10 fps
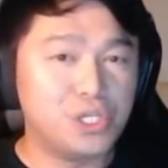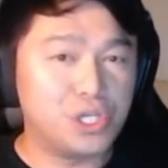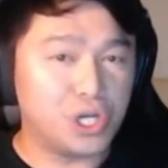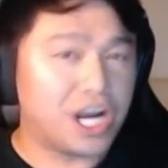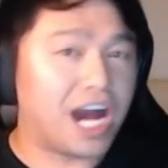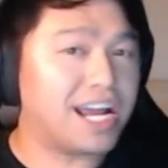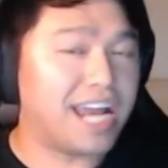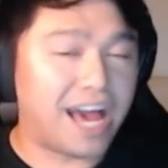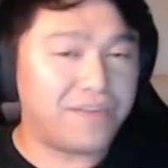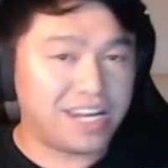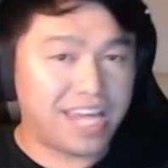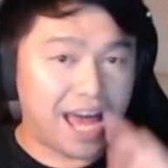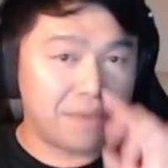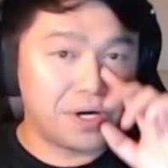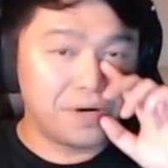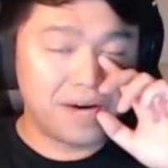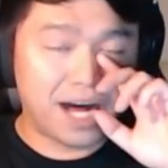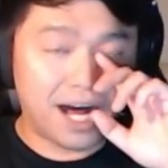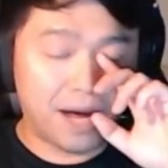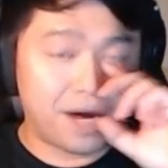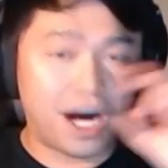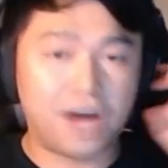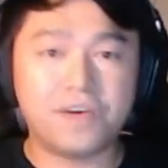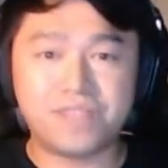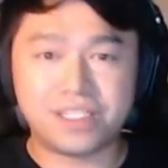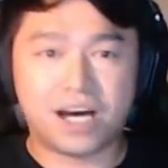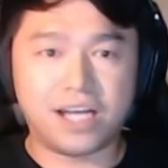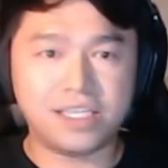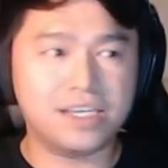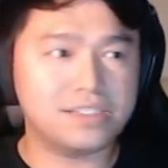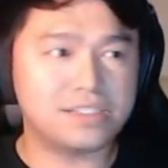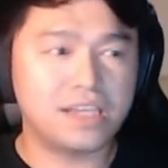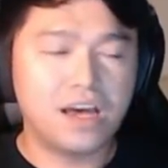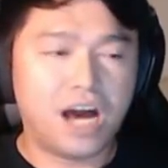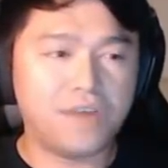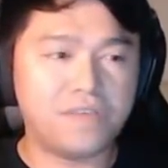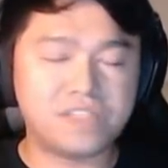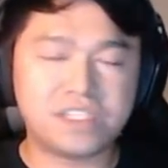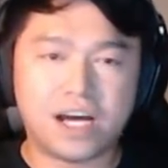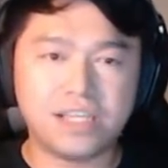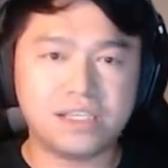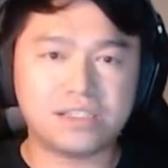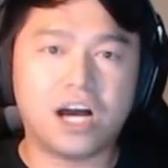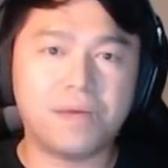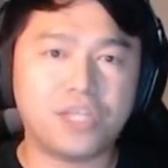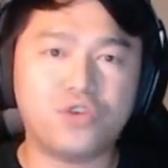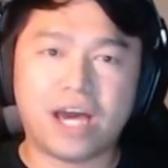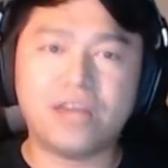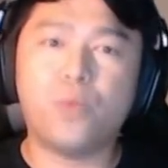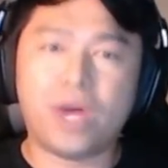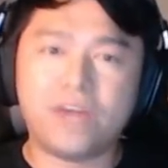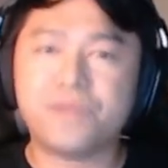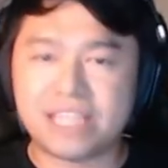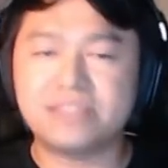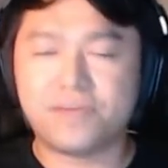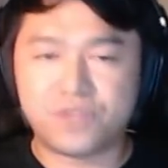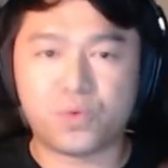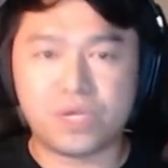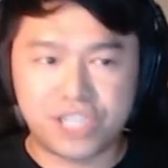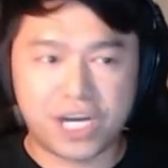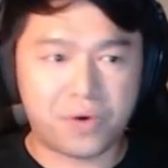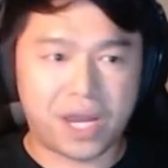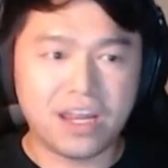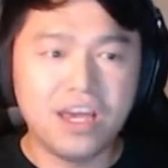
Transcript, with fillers: you're not going to have any ammo um, off of Titania's off of Titania's augment. You got to wait for that stuff to regenerate.